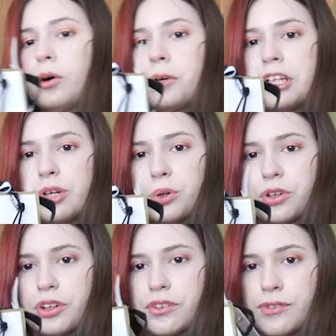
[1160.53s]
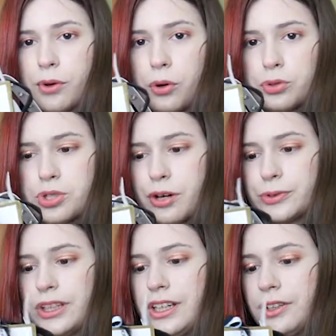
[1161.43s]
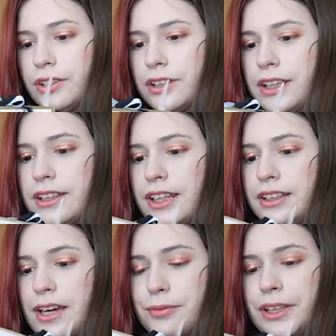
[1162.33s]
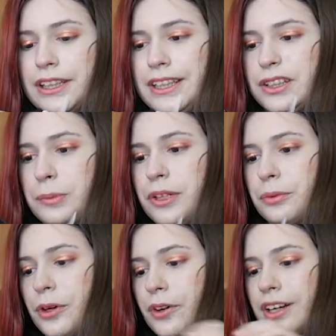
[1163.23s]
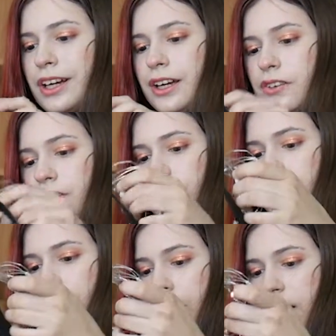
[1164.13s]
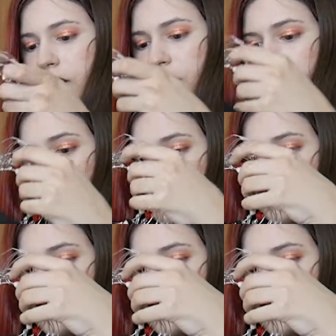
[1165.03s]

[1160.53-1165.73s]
all my chokers, all shoved in here, and they definitely need to be reorganized. And on top of them